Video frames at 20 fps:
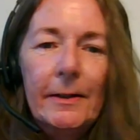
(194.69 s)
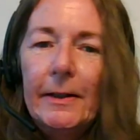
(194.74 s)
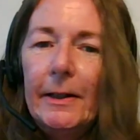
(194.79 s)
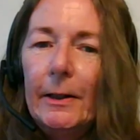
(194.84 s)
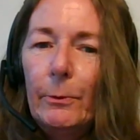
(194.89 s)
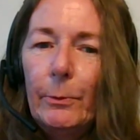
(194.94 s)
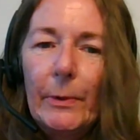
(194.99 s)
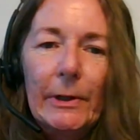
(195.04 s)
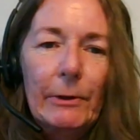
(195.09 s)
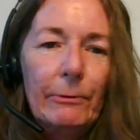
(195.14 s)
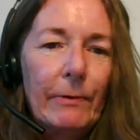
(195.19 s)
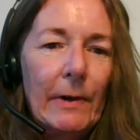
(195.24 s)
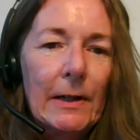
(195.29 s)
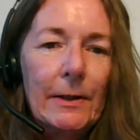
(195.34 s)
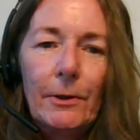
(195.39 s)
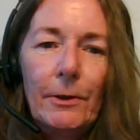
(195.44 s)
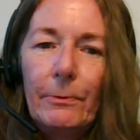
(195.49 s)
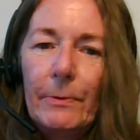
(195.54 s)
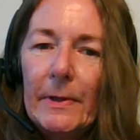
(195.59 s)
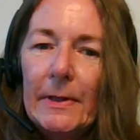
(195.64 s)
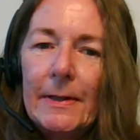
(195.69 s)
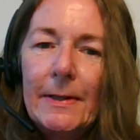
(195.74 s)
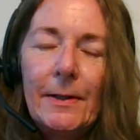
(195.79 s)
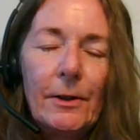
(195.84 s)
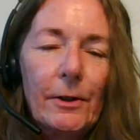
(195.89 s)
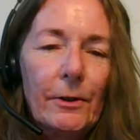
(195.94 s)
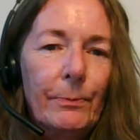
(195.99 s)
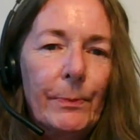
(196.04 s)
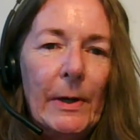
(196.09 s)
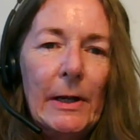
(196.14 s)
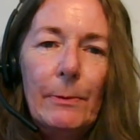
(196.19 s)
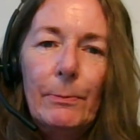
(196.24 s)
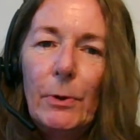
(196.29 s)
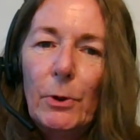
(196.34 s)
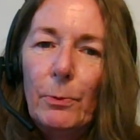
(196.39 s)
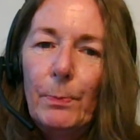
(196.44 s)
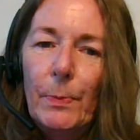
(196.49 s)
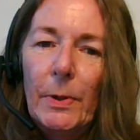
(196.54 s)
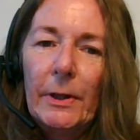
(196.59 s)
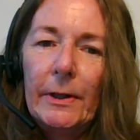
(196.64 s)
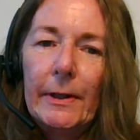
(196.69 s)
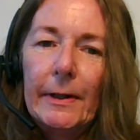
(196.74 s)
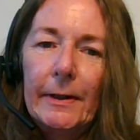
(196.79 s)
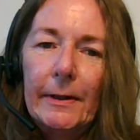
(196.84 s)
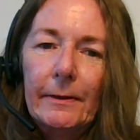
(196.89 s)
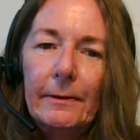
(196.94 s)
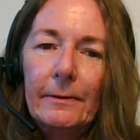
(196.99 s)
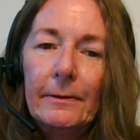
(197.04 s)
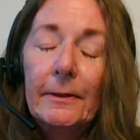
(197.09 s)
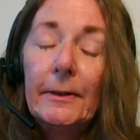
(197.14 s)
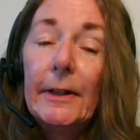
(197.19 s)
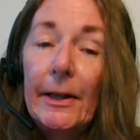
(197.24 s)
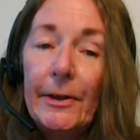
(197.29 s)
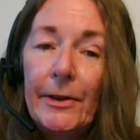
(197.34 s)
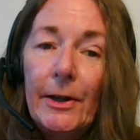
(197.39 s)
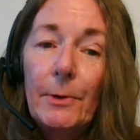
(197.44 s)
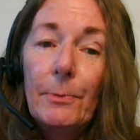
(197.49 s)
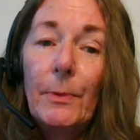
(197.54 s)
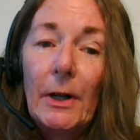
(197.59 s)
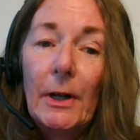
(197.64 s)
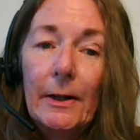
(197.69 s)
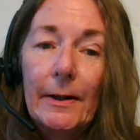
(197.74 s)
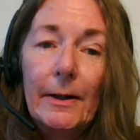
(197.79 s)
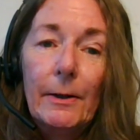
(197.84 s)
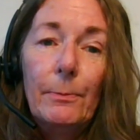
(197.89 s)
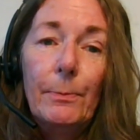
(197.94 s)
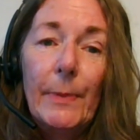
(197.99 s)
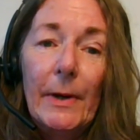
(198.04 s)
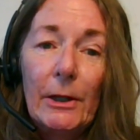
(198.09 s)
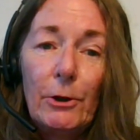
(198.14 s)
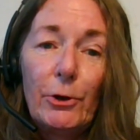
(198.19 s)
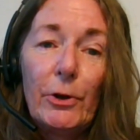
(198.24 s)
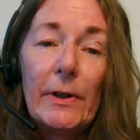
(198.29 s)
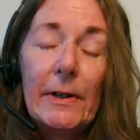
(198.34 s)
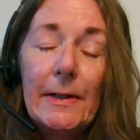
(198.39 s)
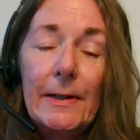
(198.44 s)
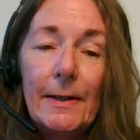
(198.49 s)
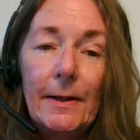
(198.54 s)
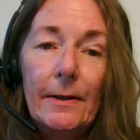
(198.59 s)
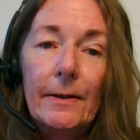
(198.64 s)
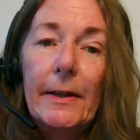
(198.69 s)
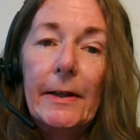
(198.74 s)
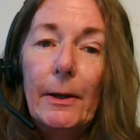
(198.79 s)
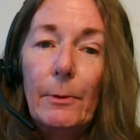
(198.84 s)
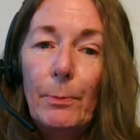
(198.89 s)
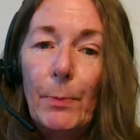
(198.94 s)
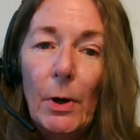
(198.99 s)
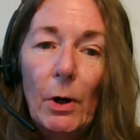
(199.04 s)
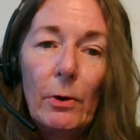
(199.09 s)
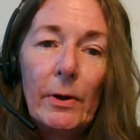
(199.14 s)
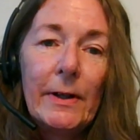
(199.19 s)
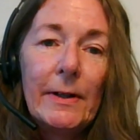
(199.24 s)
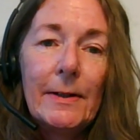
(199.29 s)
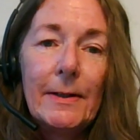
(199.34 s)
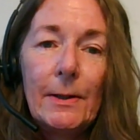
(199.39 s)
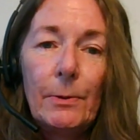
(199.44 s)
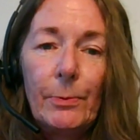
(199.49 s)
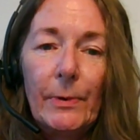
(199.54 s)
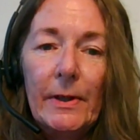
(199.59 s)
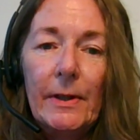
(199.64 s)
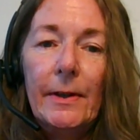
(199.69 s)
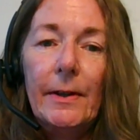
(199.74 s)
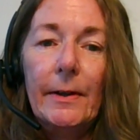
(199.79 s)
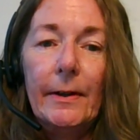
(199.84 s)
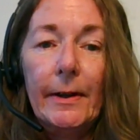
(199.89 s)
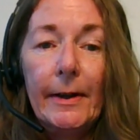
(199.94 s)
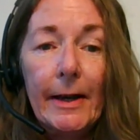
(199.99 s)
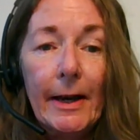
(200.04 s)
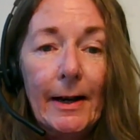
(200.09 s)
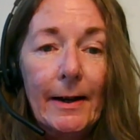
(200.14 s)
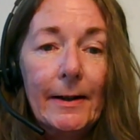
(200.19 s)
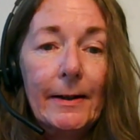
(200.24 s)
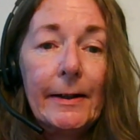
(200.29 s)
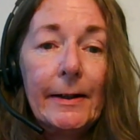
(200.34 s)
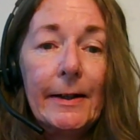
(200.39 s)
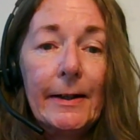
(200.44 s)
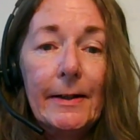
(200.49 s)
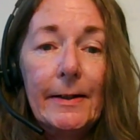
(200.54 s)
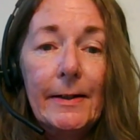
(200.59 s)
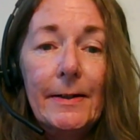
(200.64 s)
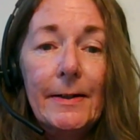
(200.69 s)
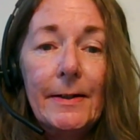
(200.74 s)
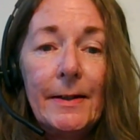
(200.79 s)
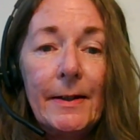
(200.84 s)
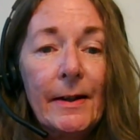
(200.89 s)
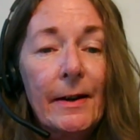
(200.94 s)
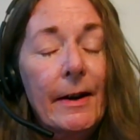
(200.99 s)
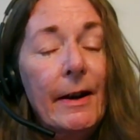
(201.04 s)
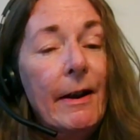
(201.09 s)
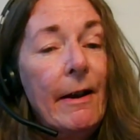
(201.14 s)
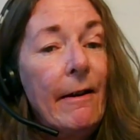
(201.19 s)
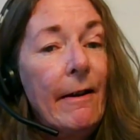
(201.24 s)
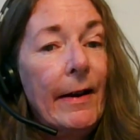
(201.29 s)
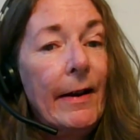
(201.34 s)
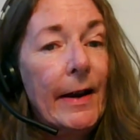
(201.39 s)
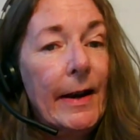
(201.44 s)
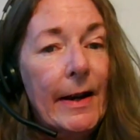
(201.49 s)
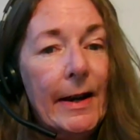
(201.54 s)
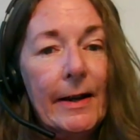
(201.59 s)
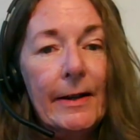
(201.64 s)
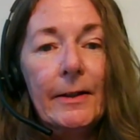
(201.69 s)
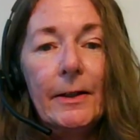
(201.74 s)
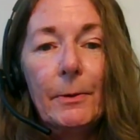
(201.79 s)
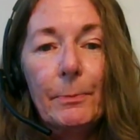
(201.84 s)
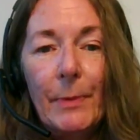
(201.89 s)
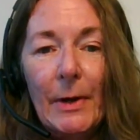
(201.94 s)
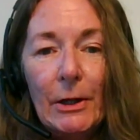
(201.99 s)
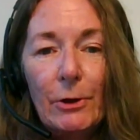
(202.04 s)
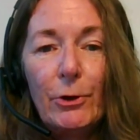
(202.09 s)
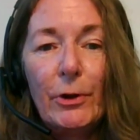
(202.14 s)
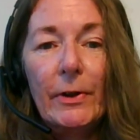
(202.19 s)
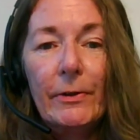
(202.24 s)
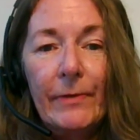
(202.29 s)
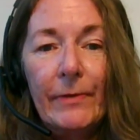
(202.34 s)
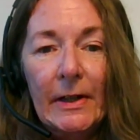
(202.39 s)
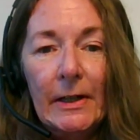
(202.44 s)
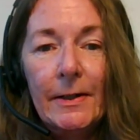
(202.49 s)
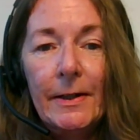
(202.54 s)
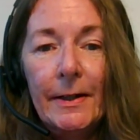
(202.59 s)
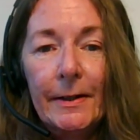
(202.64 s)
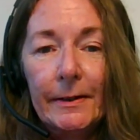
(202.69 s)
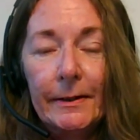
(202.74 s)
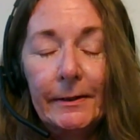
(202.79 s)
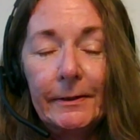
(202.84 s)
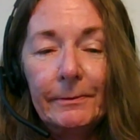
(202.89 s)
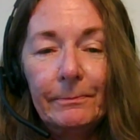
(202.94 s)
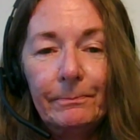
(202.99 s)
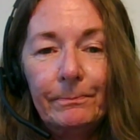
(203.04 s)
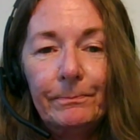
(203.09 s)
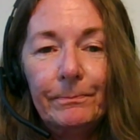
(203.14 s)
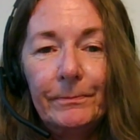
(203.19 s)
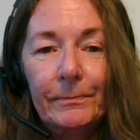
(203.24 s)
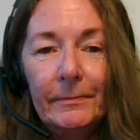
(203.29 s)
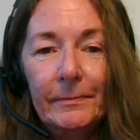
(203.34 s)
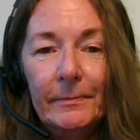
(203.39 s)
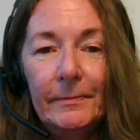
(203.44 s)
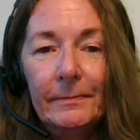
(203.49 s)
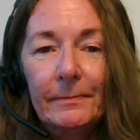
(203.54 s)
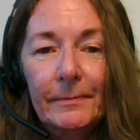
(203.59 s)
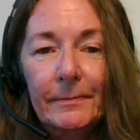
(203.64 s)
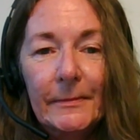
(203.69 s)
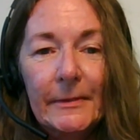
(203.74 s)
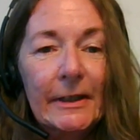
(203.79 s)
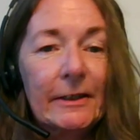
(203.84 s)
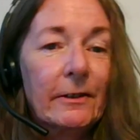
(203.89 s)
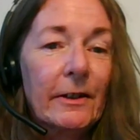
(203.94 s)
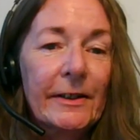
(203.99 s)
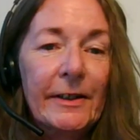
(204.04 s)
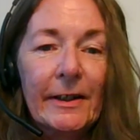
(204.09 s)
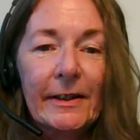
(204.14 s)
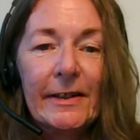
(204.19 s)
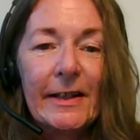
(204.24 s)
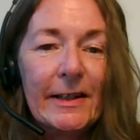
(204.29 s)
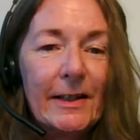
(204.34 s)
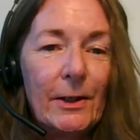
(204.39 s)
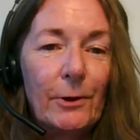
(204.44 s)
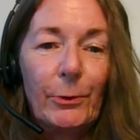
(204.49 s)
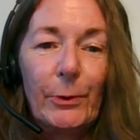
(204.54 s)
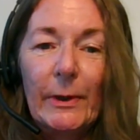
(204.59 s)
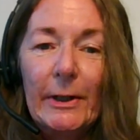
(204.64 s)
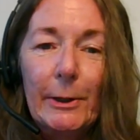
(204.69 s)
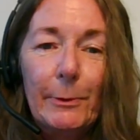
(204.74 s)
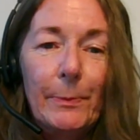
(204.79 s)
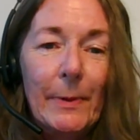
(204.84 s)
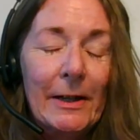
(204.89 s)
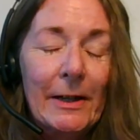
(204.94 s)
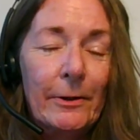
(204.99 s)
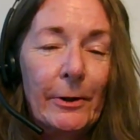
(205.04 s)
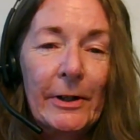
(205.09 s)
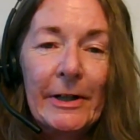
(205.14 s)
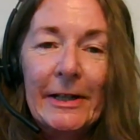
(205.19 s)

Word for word: then we run the risk of people putting lithium ion batteries in their pockets with their car keys and the battery venting. And I think that's a really bad